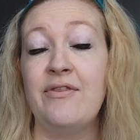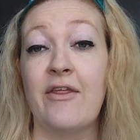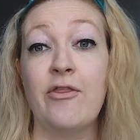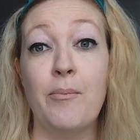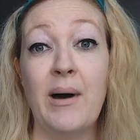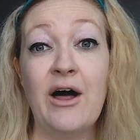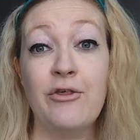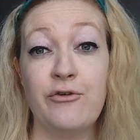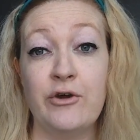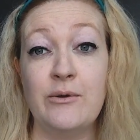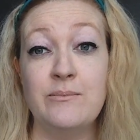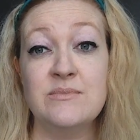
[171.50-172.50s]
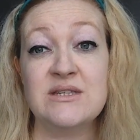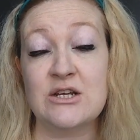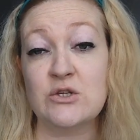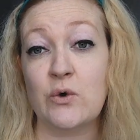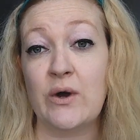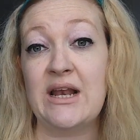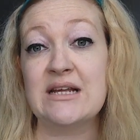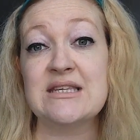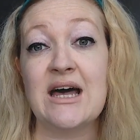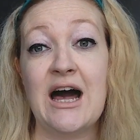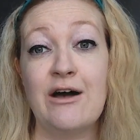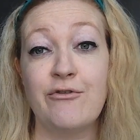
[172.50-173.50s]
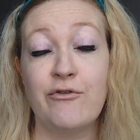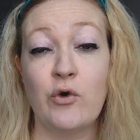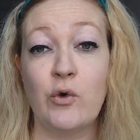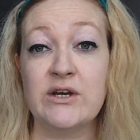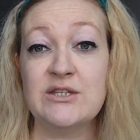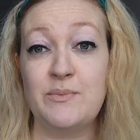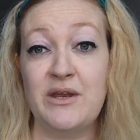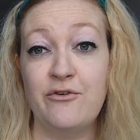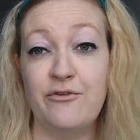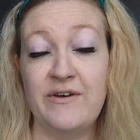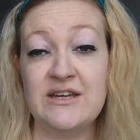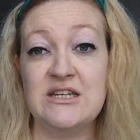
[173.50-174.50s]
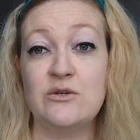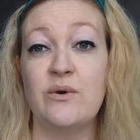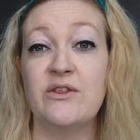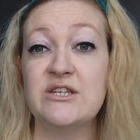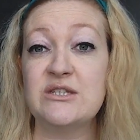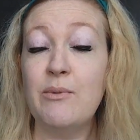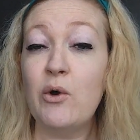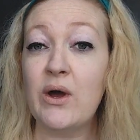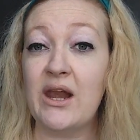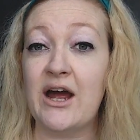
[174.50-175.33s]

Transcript: that the bathrooms and toilets have of course been fitted with smoke